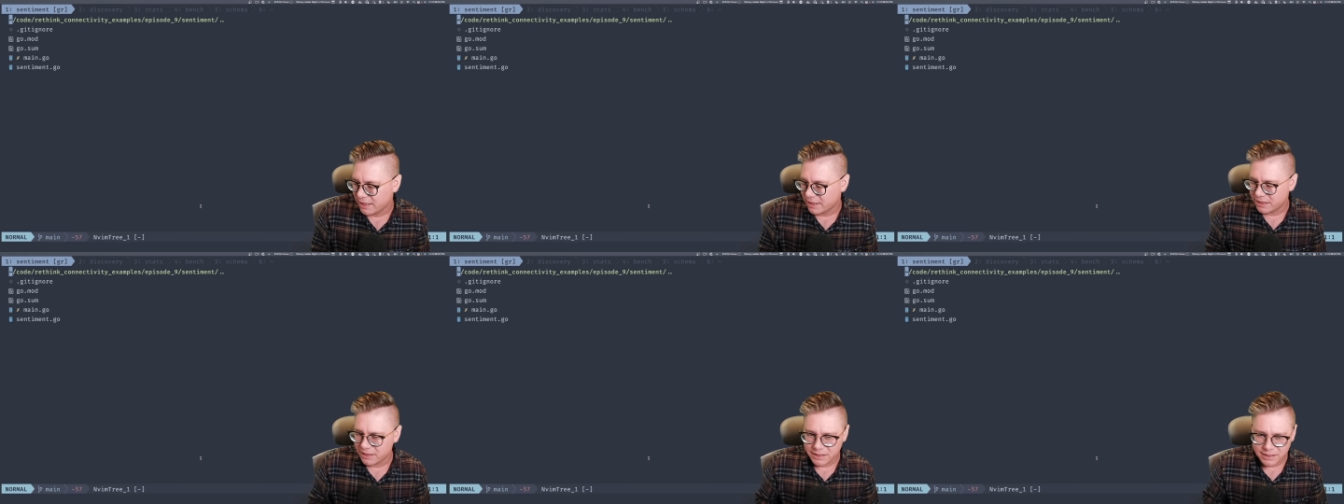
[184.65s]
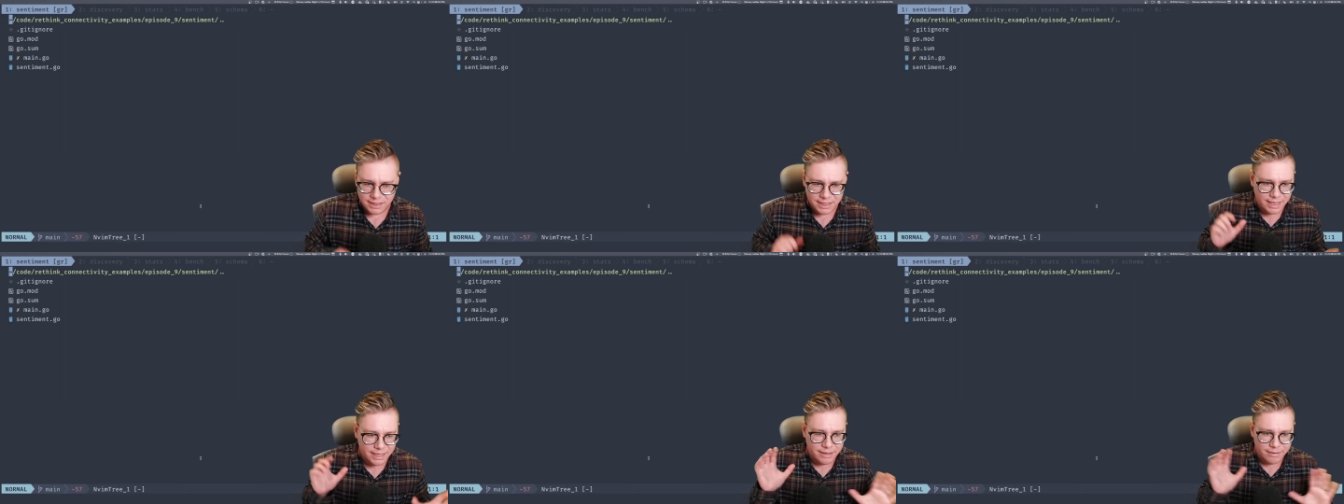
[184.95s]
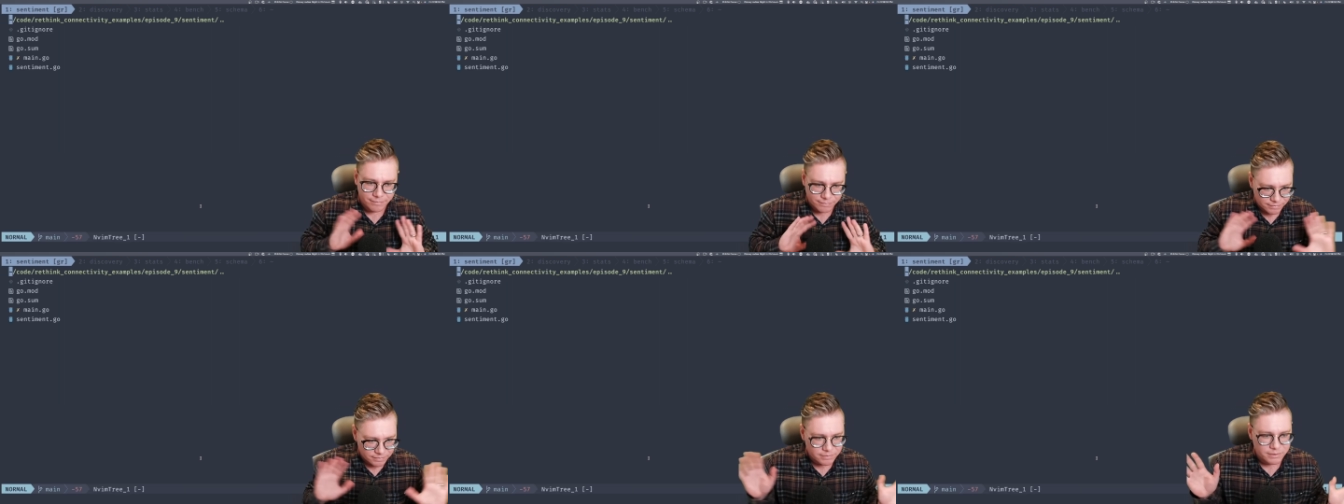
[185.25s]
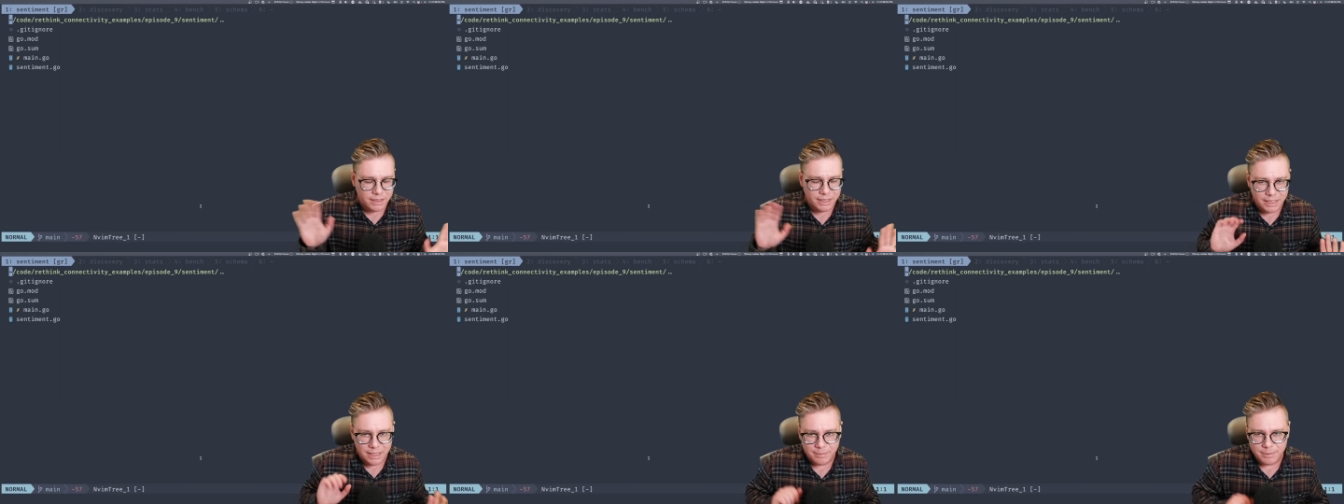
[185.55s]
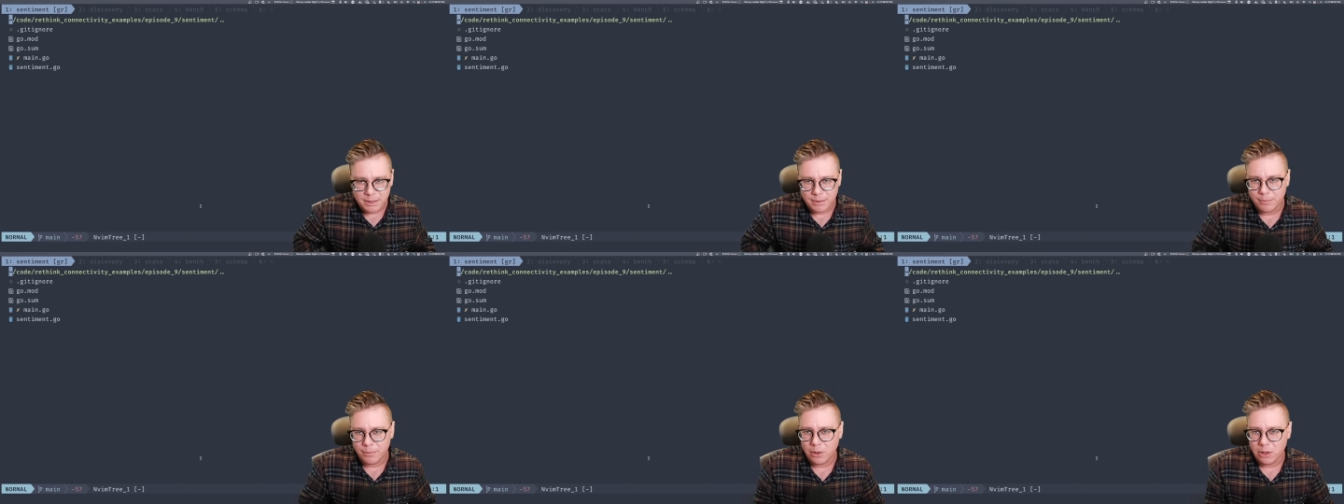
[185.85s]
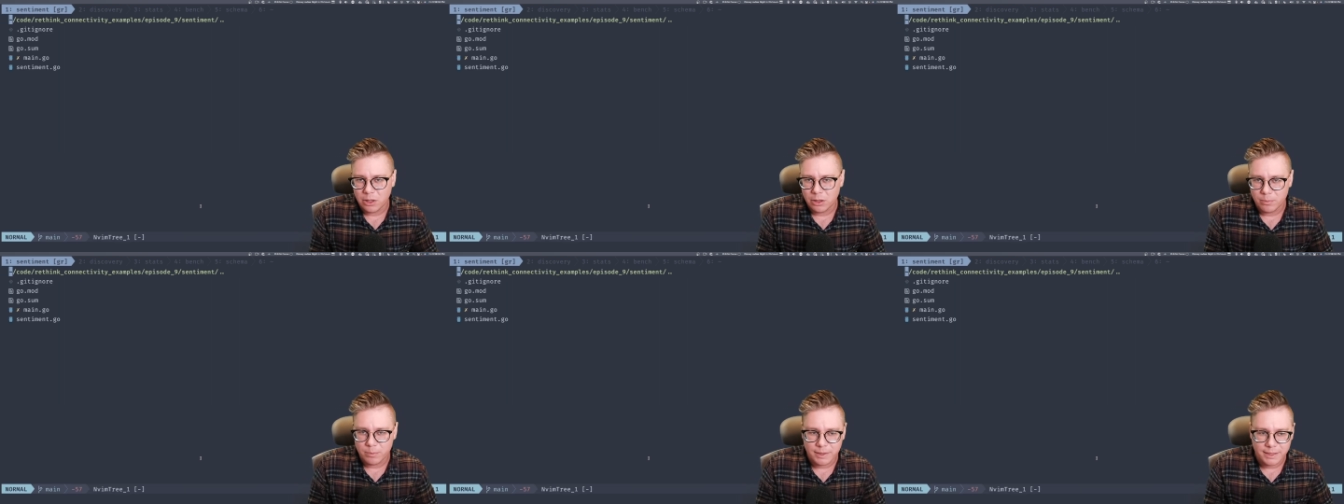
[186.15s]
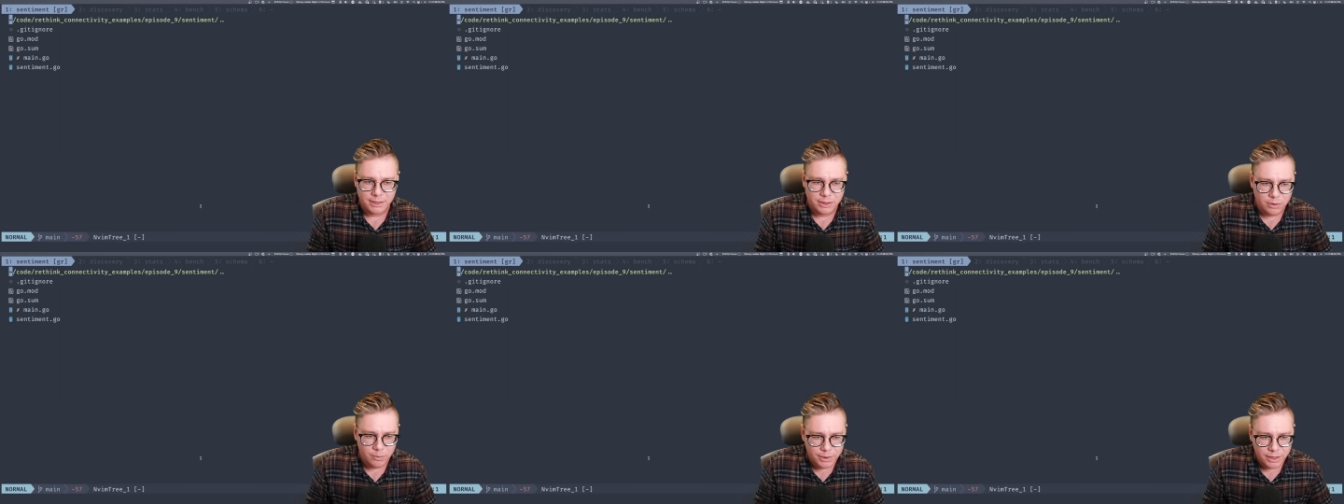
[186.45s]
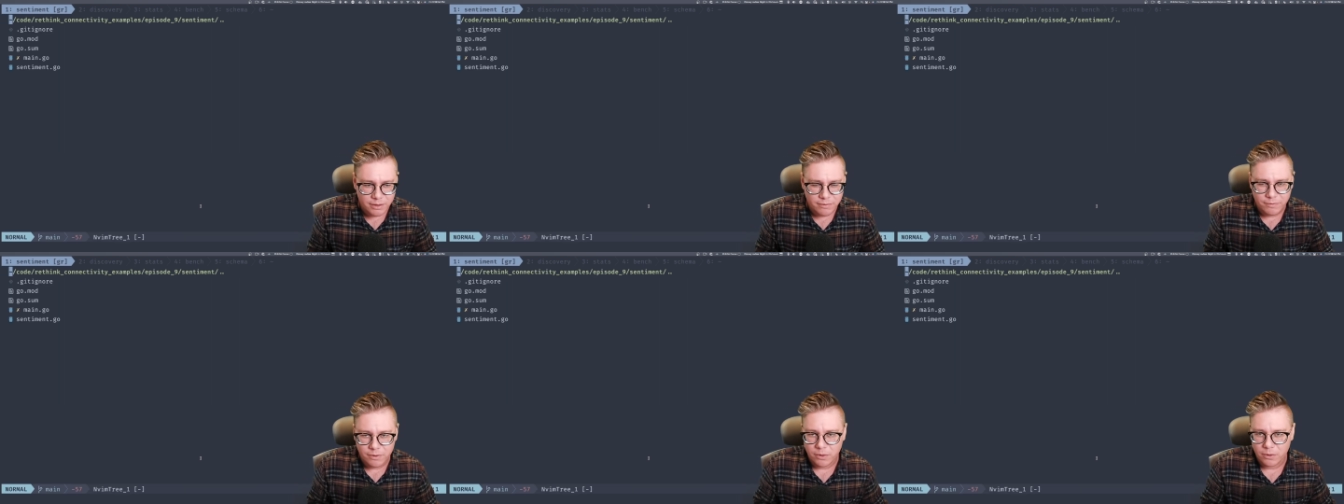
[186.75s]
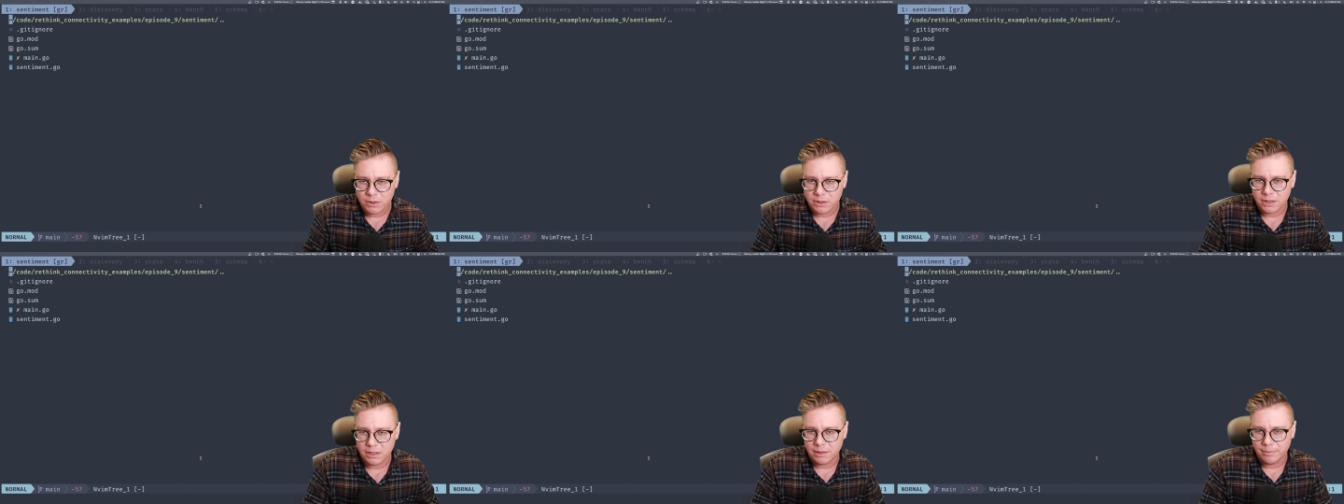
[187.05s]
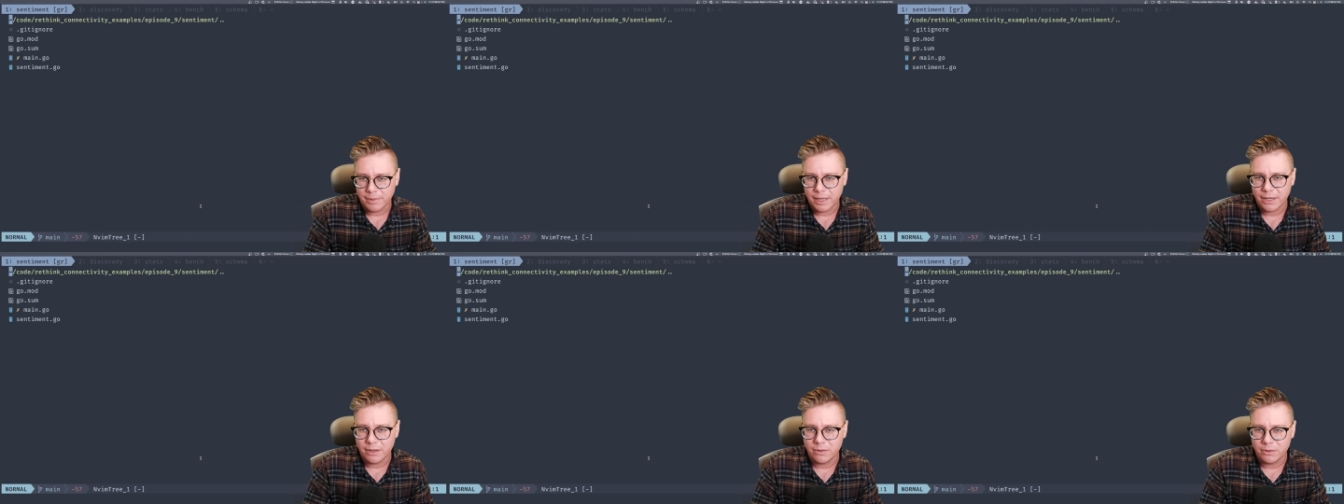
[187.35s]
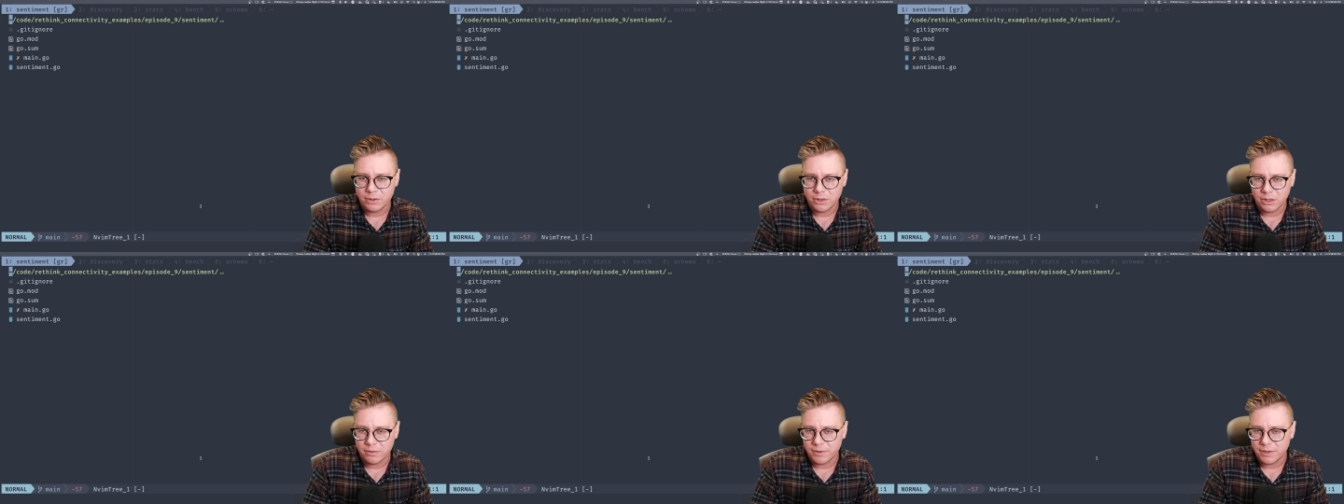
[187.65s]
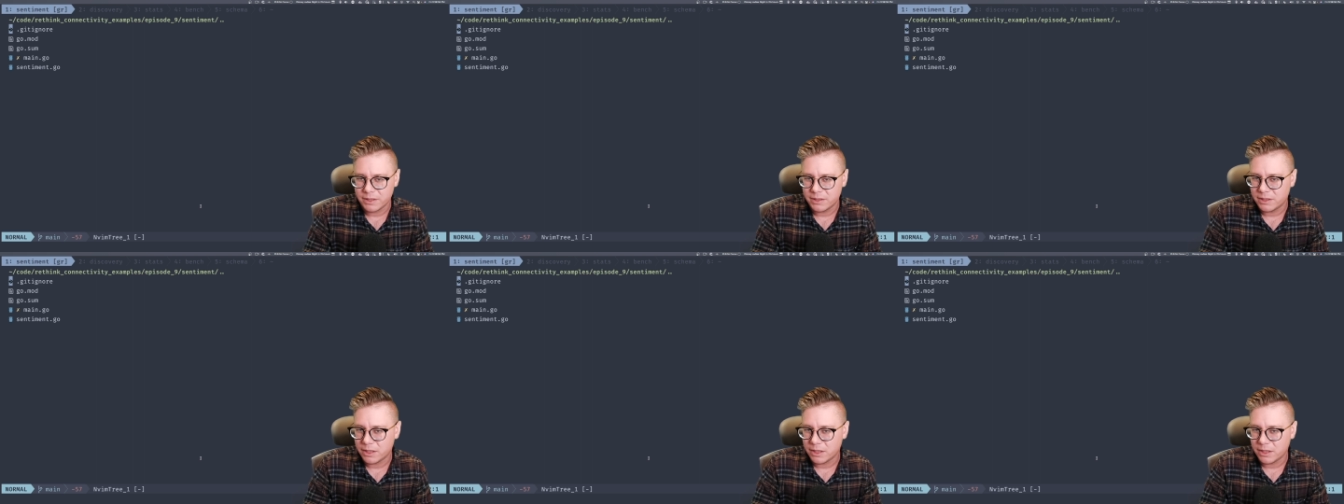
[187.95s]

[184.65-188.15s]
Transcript: just to kind of clean up some boilerplate so we can focus on the microservice.